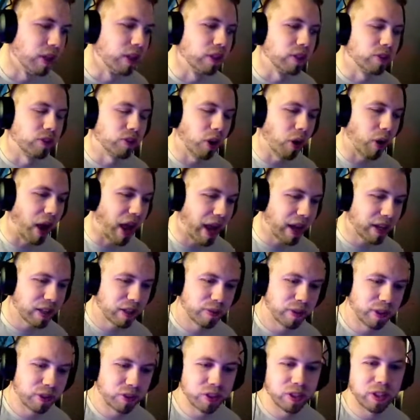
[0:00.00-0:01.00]
So
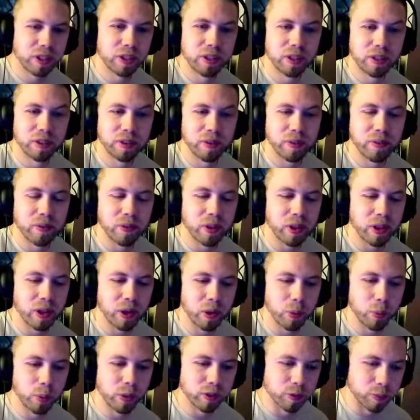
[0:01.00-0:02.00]
Activision
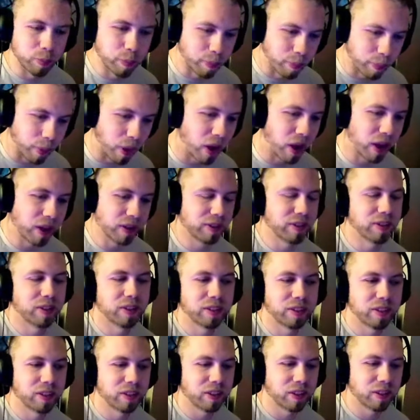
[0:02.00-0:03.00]
was bought
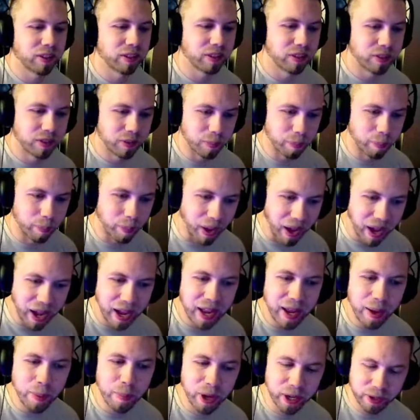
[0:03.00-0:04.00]

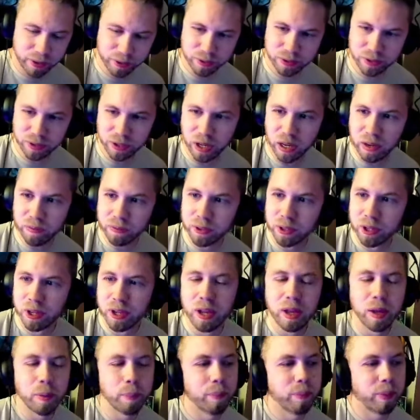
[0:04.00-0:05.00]
by Microsoft
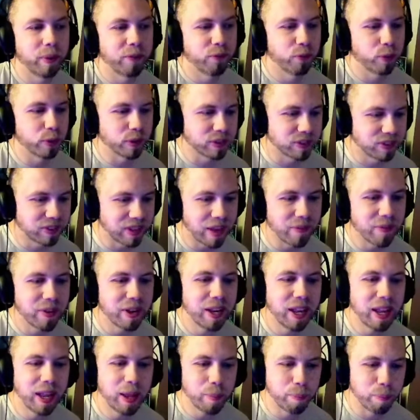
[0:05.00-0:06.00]
for
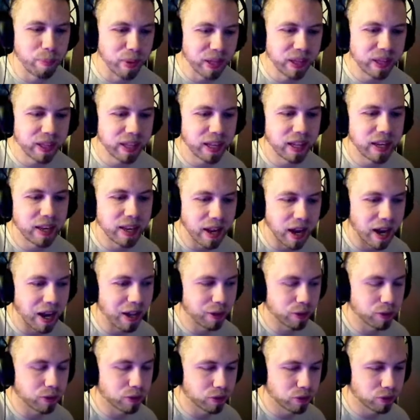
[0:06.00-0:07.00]
70 billion
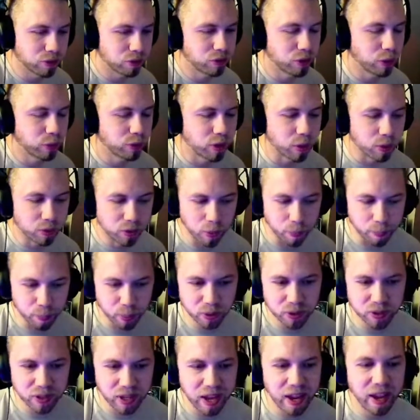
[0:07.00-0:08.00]
dollars. So to, to
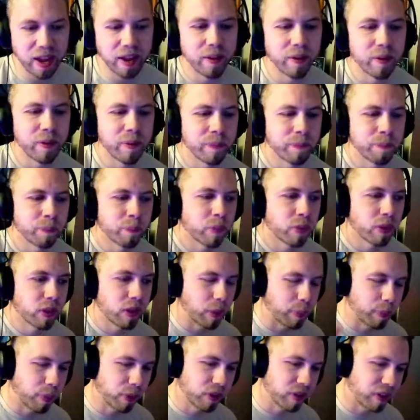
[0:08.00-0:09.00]
put that
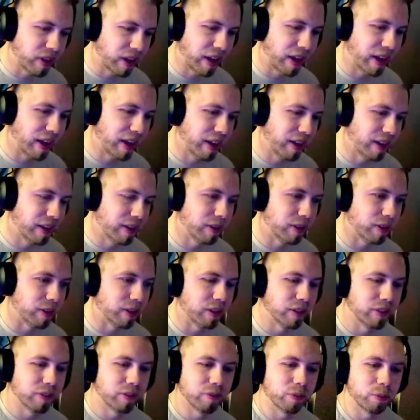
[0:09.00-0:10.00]
to put that in
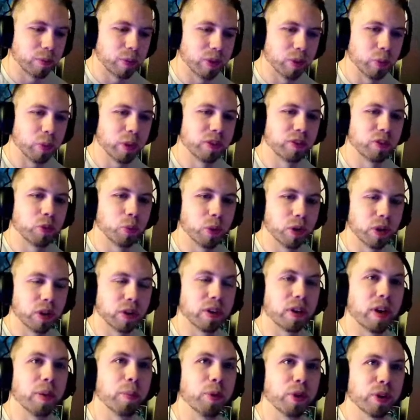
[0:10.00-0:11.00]
what, what's the word
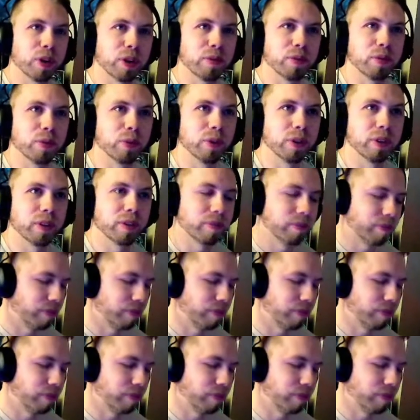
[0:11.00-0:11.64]
I'm looking for?